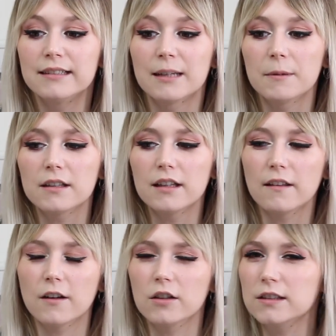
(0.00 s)
Typically,
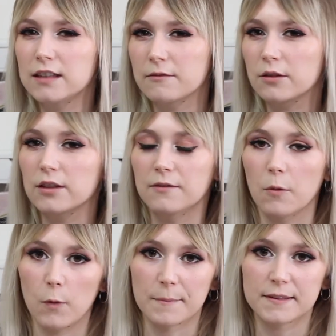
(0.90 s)
there are several
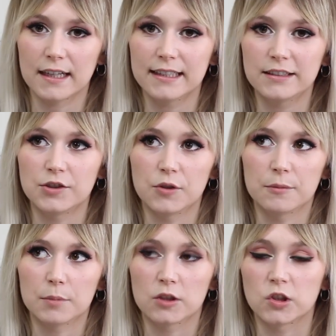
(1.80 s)
different websites you
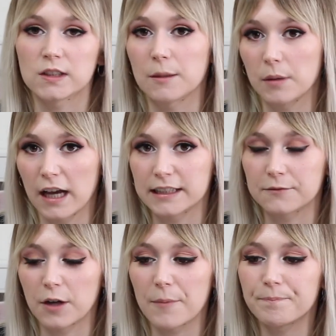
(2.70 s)
can purchase supplies
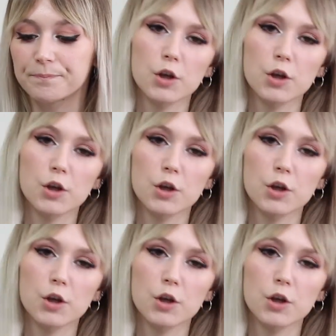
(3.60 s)
from.